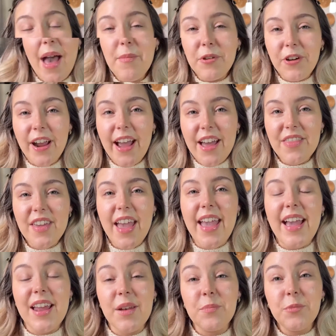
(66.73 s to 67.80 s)
McGrath
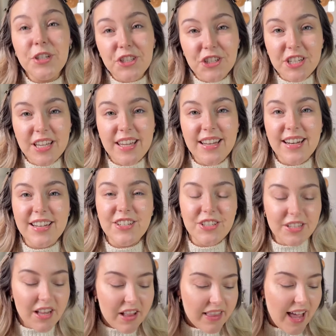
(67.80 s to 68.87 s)
and Bridgerton just
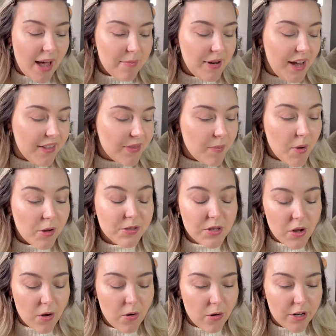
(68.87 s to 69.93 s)
collabed on the most
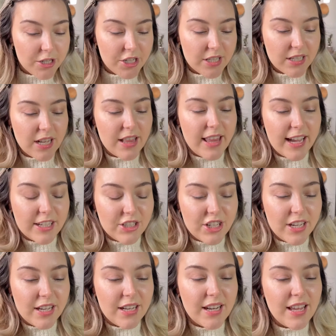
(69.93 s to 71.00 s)
gorgeous
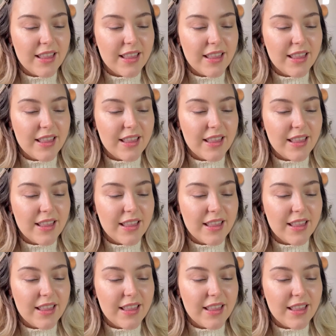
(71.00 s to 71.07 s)
collection.